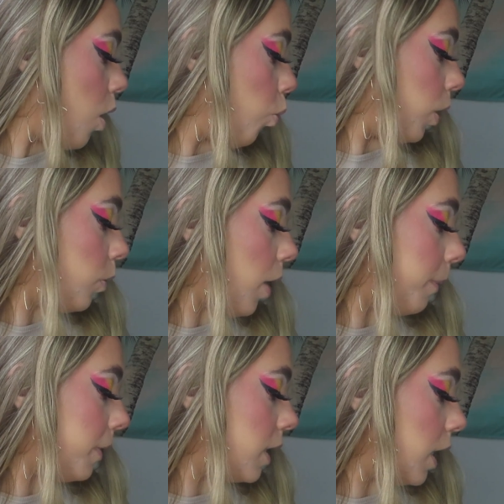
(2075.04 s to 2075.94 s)
When you wipe
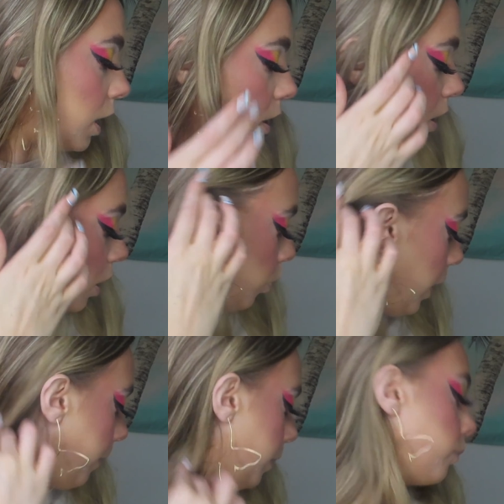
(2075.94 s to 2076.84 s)
your tears, you
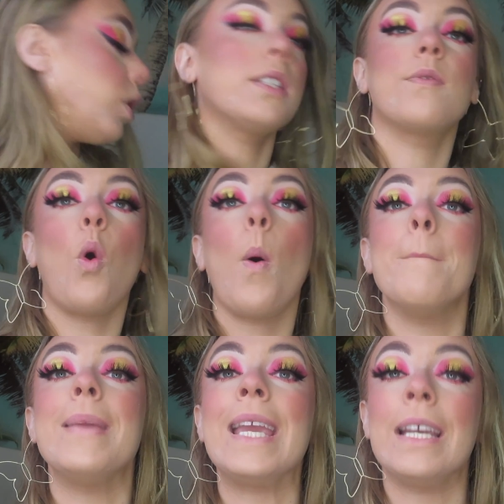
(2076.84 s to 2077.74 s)
wipe them just for
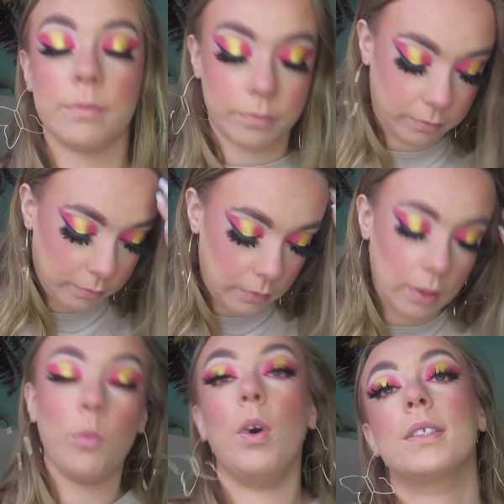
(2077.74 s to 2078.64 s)
me.
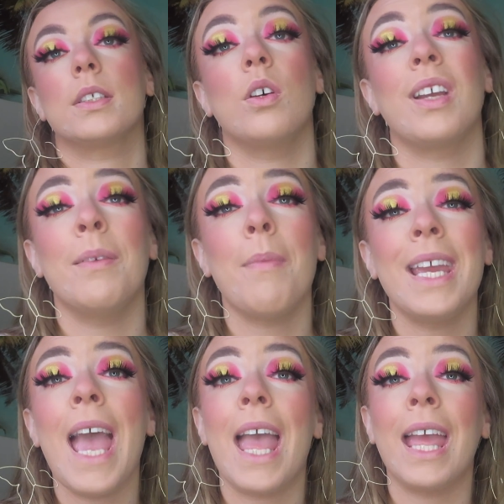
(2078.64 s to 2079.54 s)
Why is that song in my
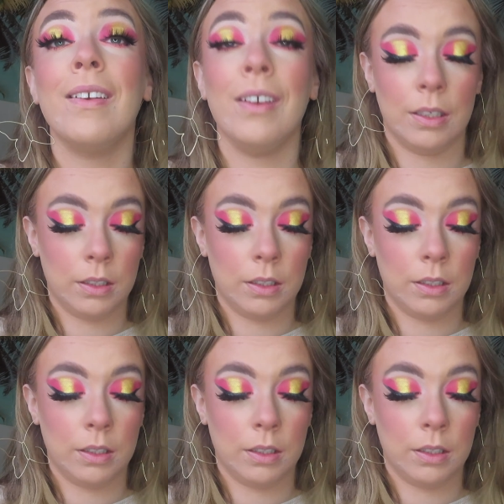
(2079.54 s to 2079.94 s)
head?